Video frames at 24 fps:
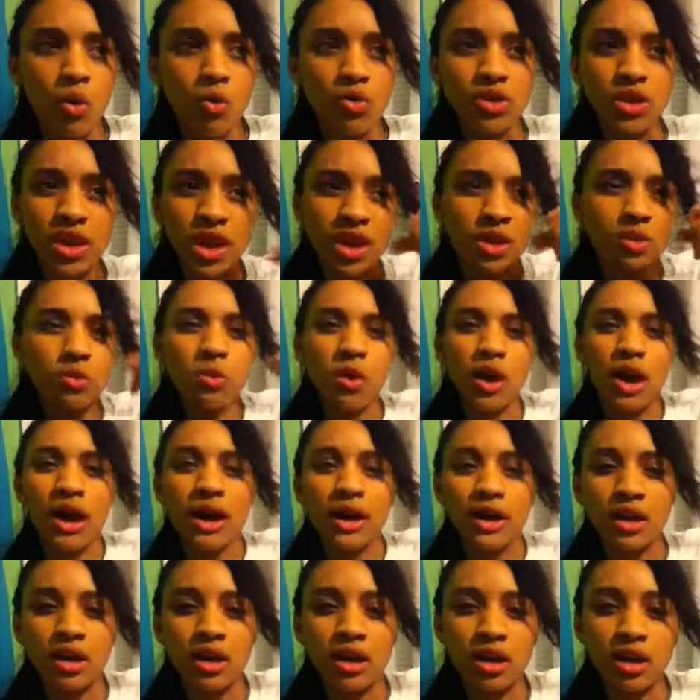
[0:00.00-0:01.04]
Then
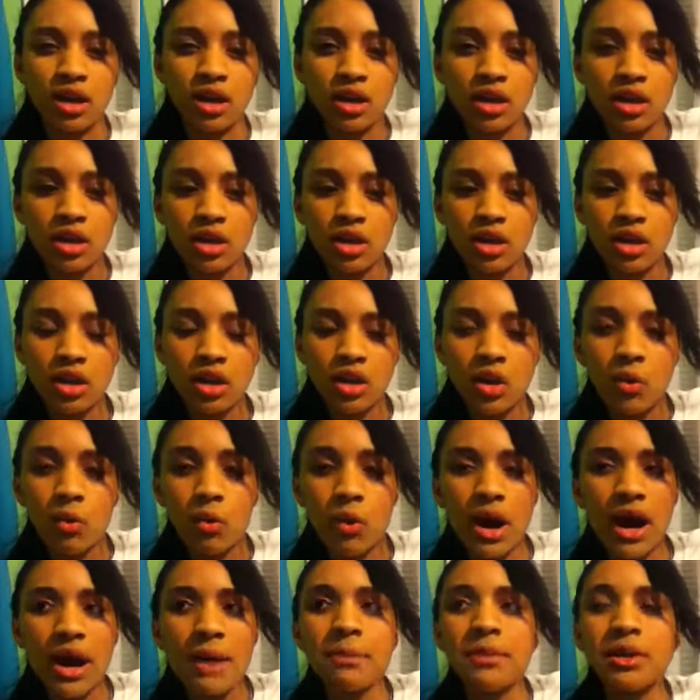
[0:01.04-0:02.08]
why?
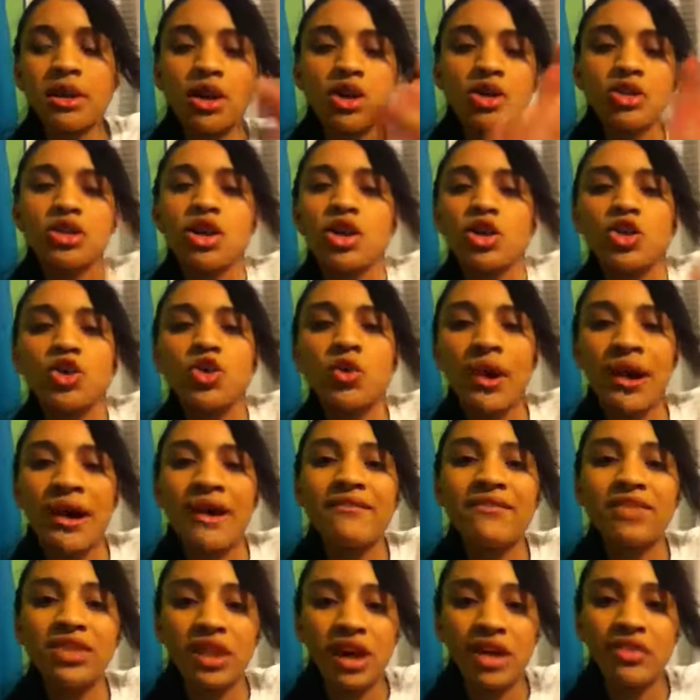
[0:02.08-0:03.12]
Why? Because you
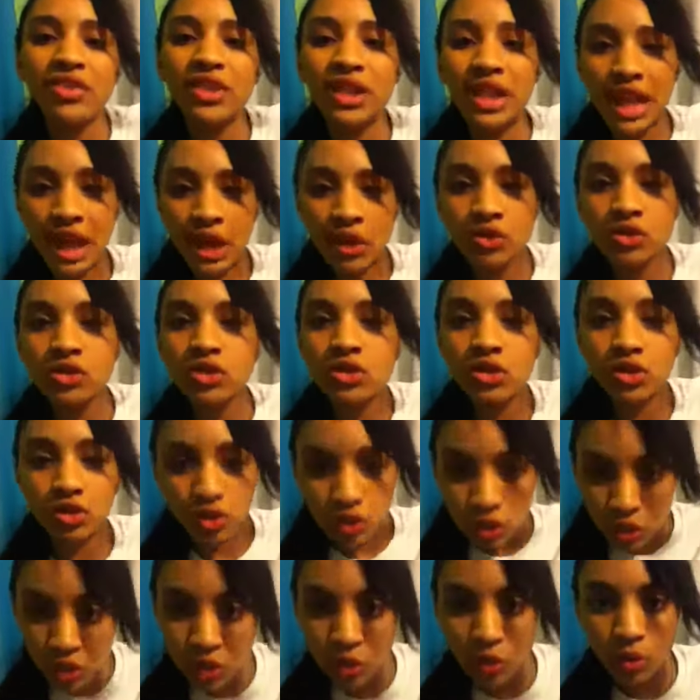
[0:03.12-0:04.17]
have nothing else to
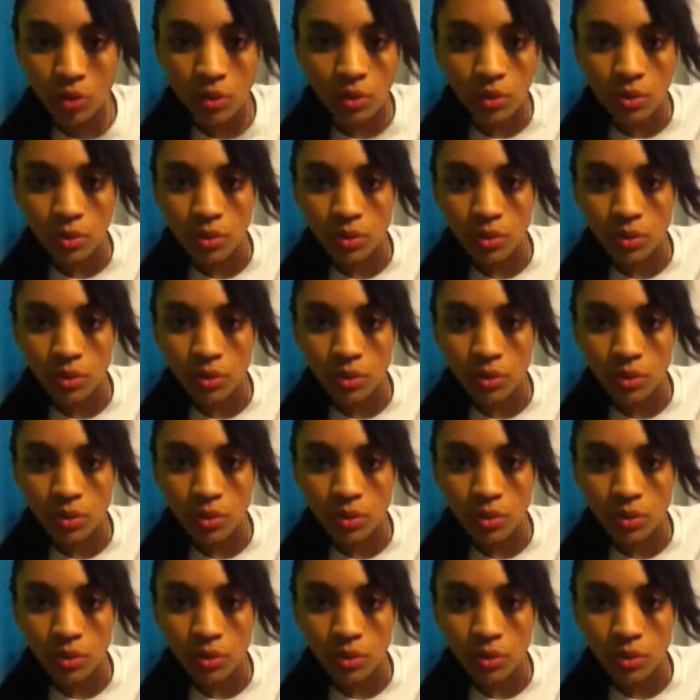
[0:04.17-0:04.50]
do.